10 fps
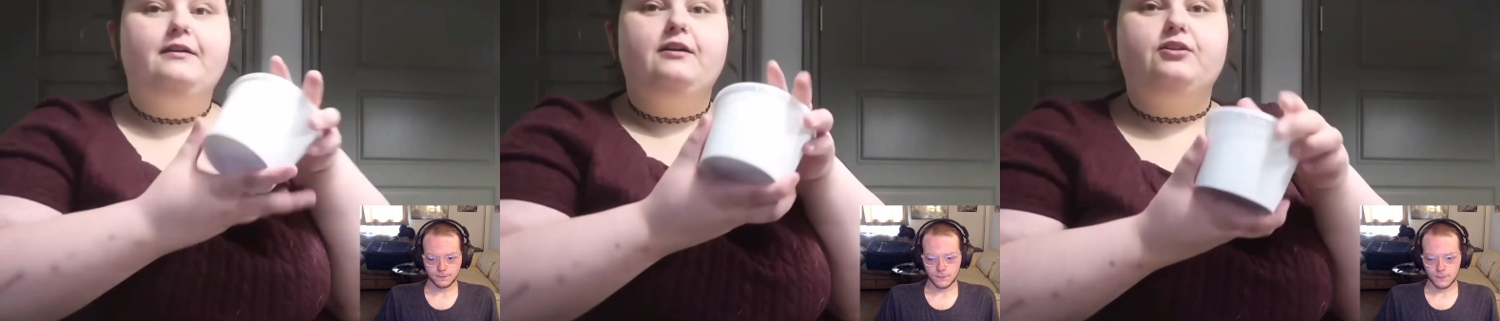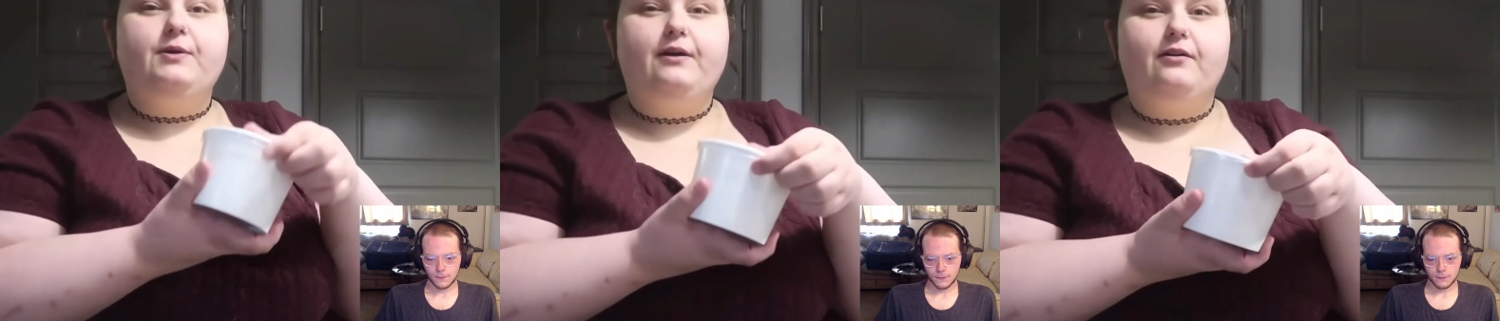Speaker 1: So
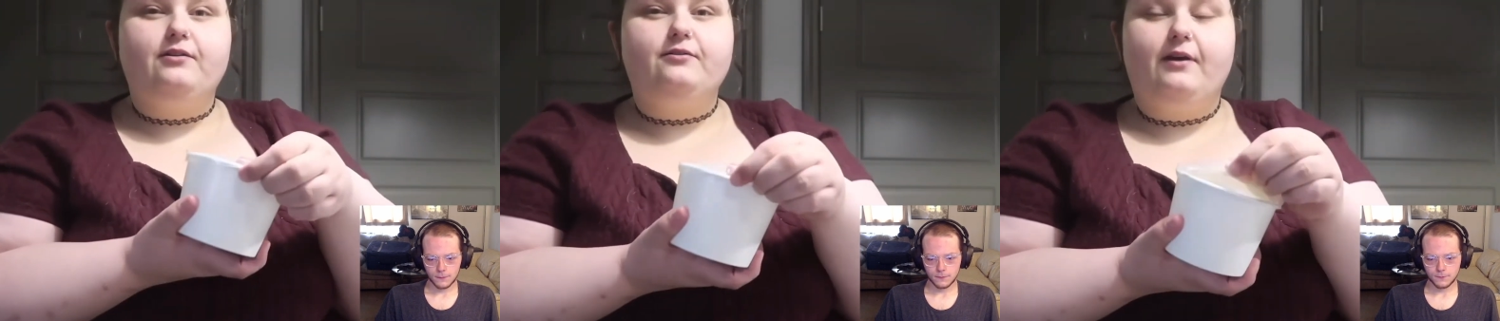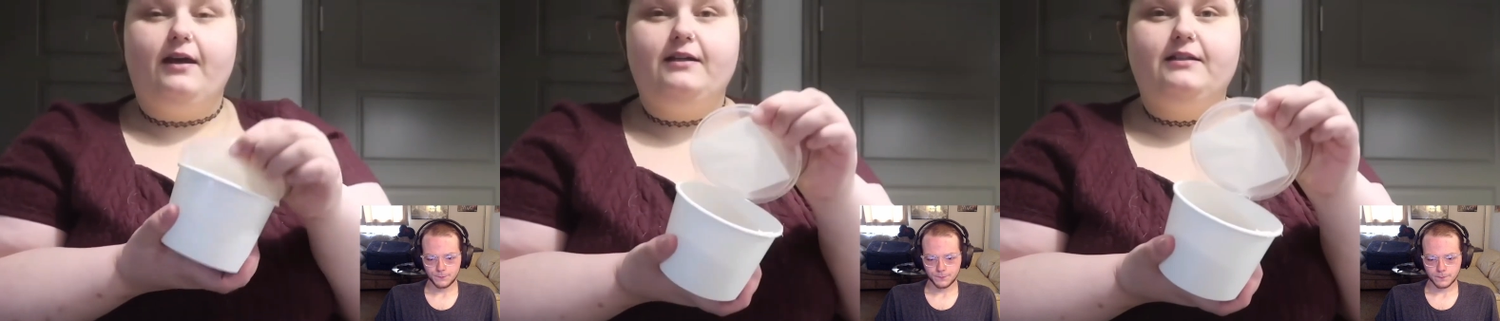I also get
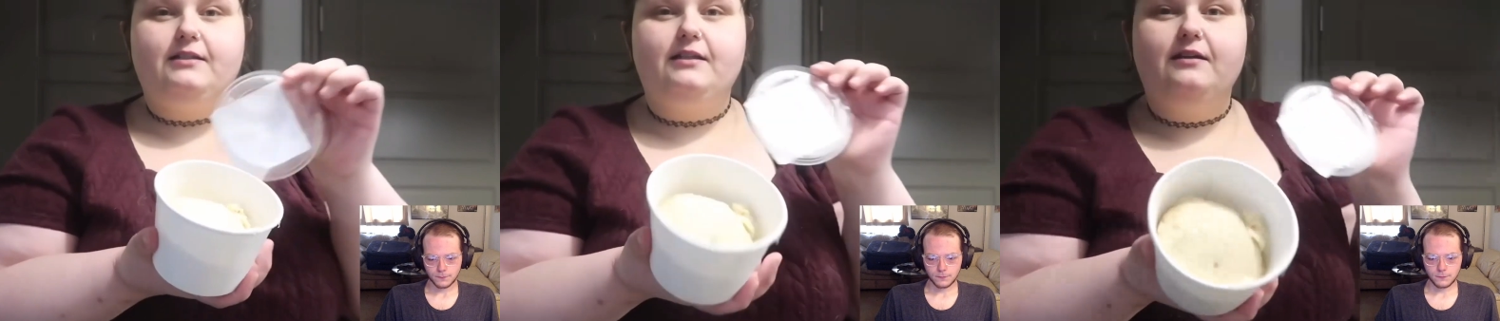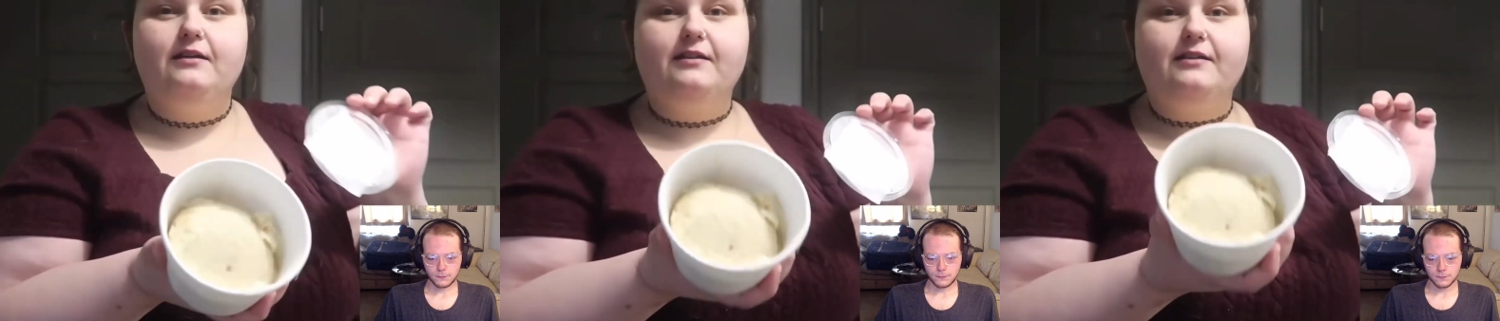
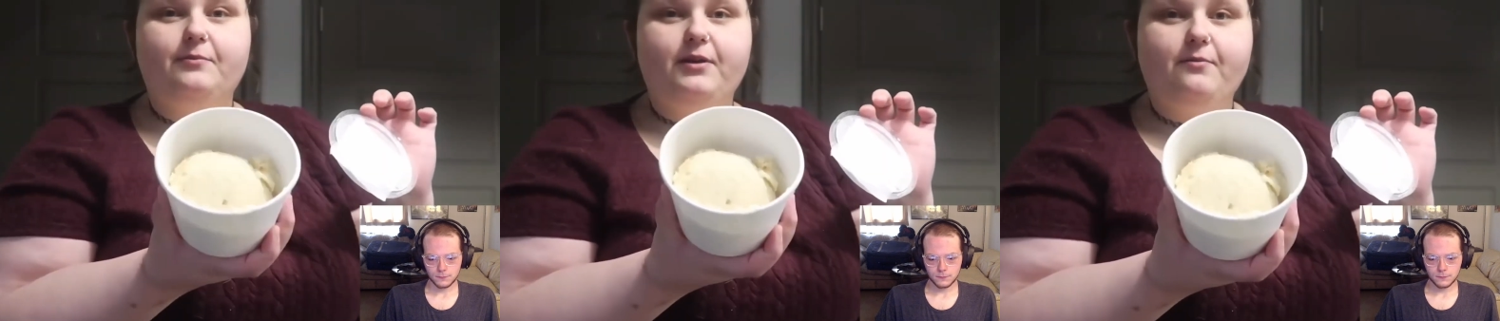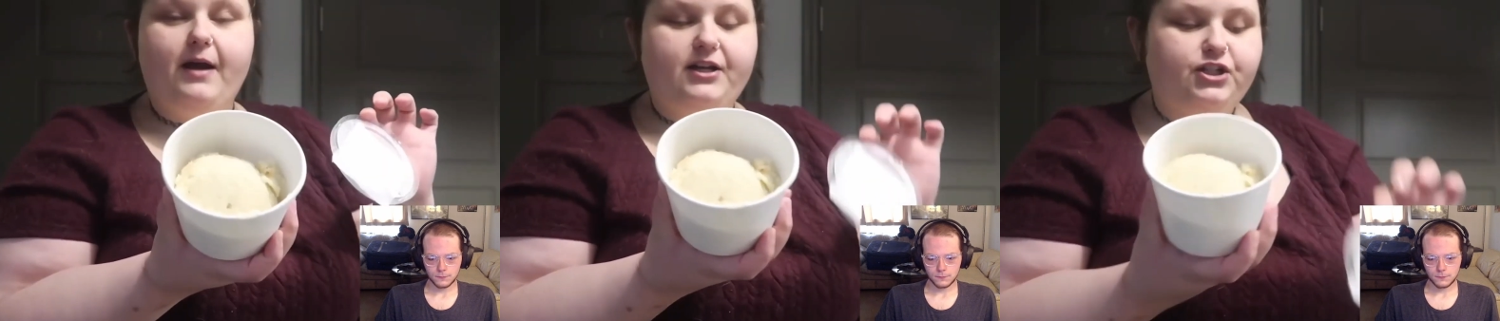some of their
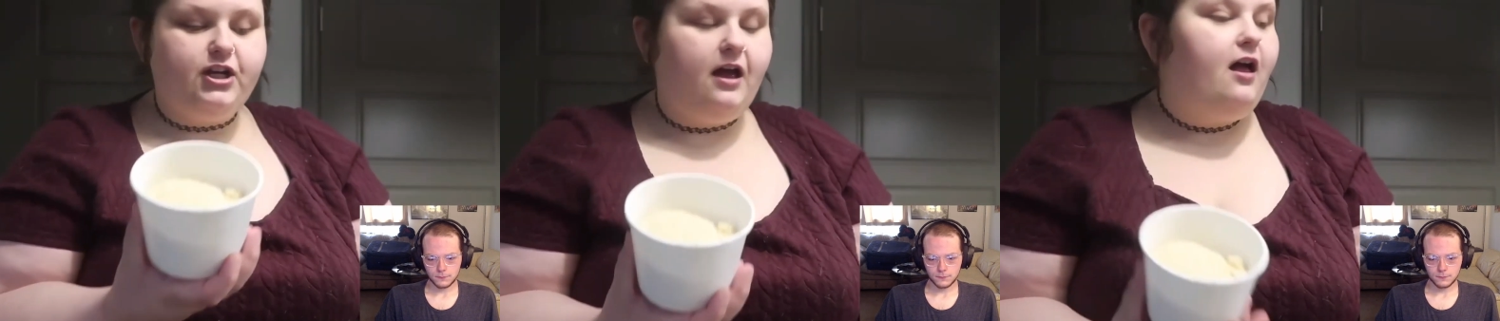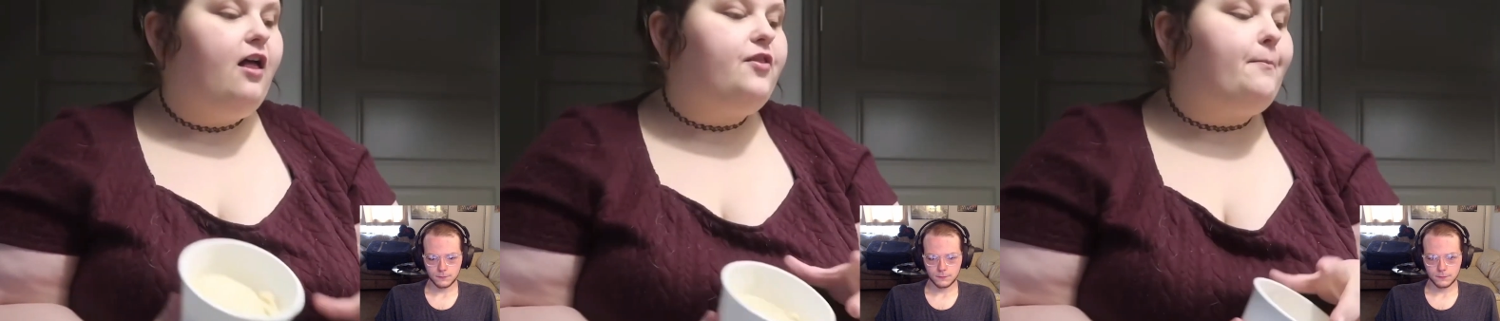mashed,
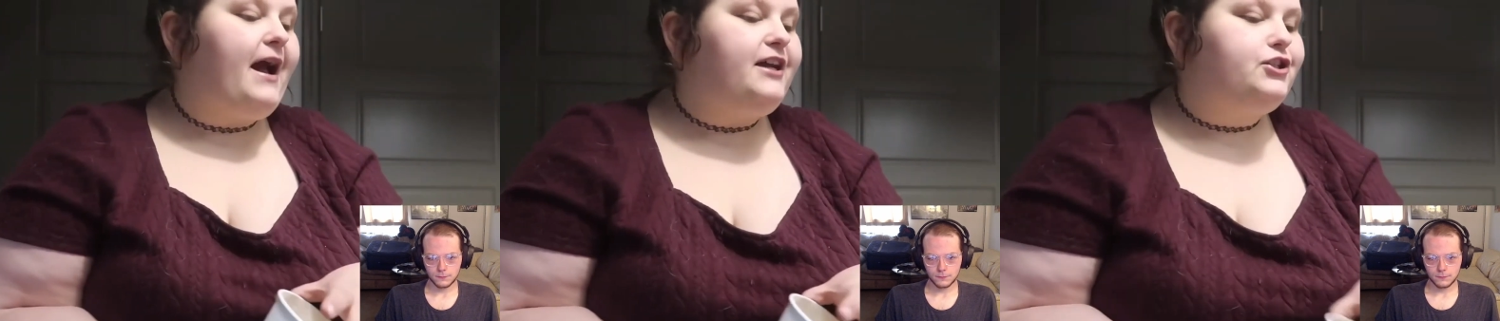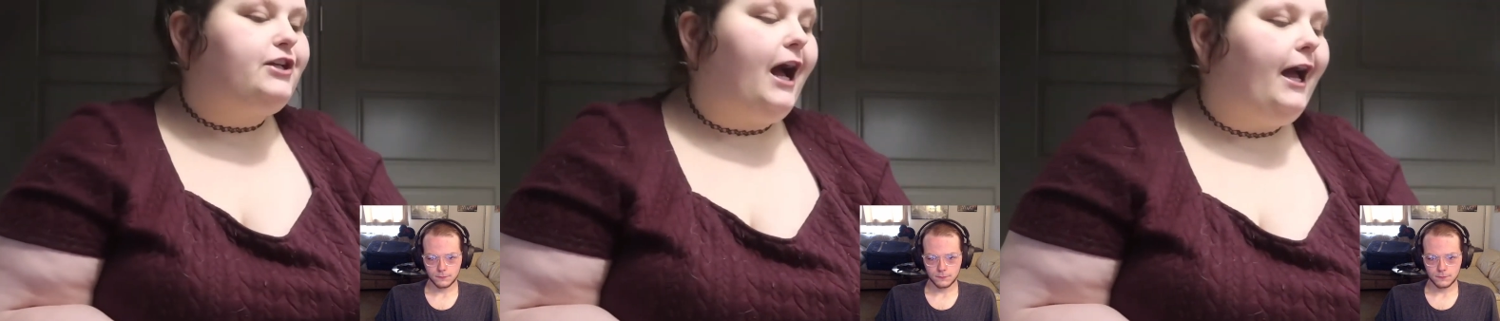their mashed
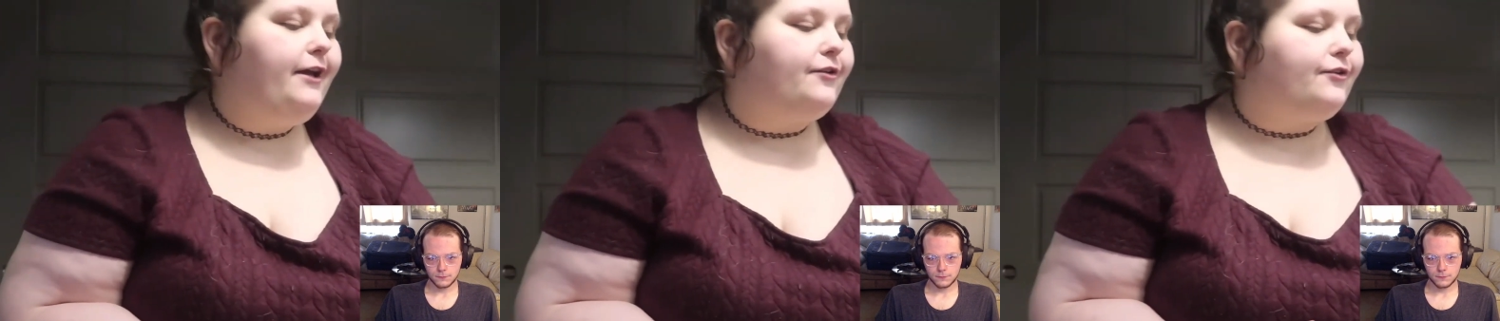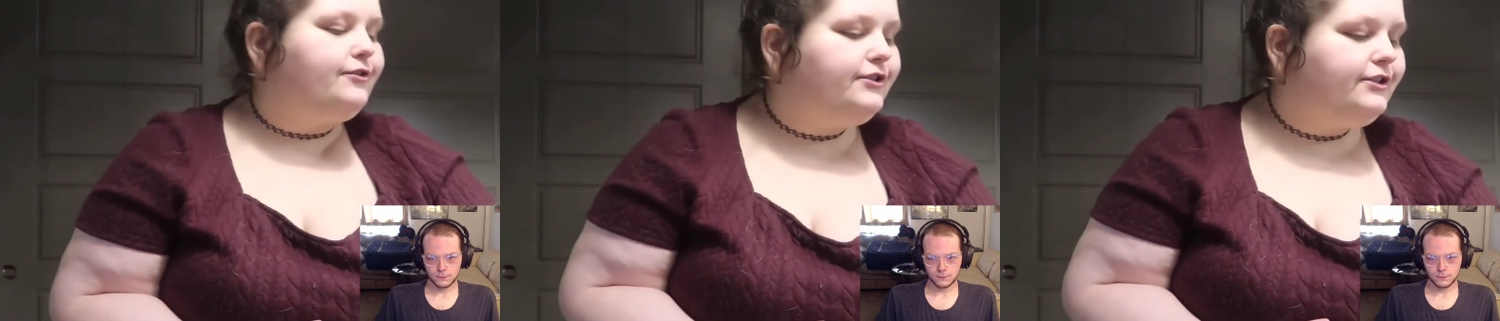
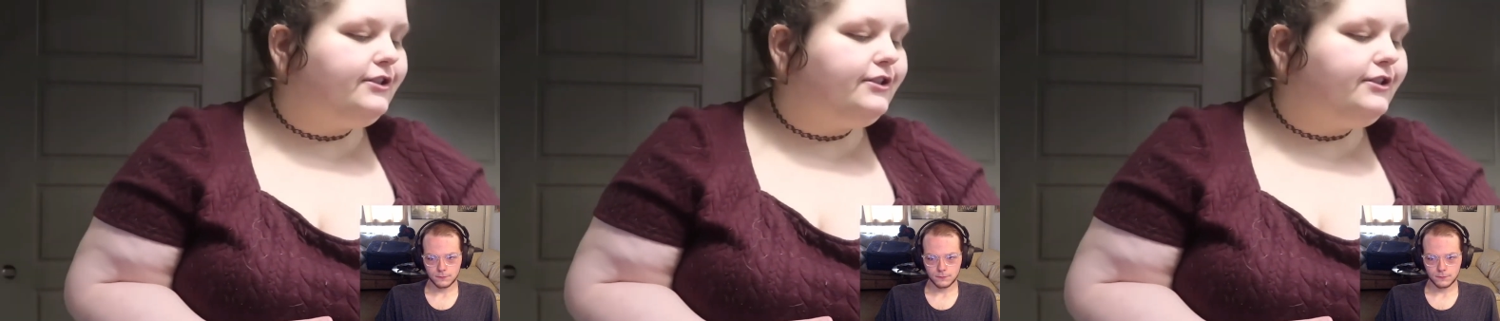taters.